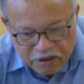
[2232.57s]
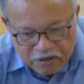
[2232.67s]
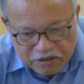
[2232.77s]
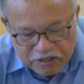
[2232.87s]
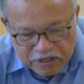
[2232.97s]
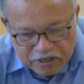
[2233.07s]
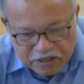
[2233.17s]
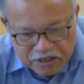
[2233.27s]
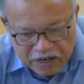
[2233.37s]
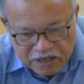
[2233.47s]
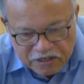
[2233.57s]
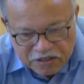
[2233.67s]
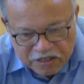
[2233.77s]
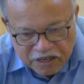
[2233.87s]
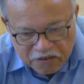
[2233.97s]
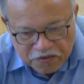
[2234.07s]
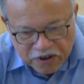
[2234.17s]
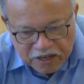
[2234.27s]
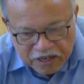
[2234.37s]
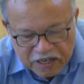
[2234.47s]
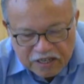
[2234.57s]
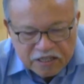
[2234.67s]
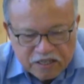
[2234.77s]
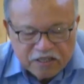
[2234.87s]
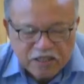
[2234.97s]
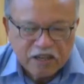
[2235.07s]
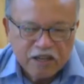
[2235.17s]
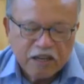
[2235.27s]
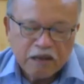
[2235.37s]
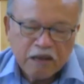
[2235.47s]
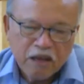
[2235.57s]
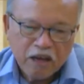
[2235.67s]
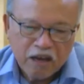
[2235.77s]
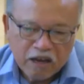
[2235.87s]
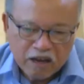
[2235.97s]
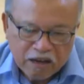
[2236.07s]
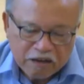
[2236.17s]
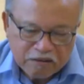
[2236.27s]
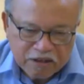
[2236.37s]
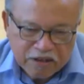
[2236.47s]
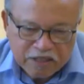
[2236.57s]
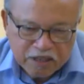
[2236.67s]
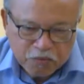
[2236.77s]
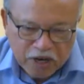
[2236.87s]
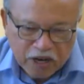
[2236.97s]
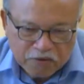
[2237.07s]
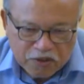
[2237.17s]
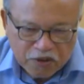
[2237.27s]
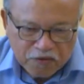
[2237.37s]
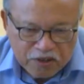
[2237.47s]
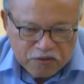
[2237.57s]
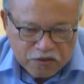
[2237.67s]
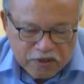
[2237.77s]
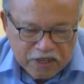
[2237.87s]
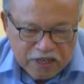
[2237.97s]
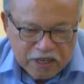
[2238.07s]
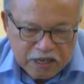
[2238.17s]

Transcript: See, Sidang Fakir, it is uh, written by Hamza Fansuri.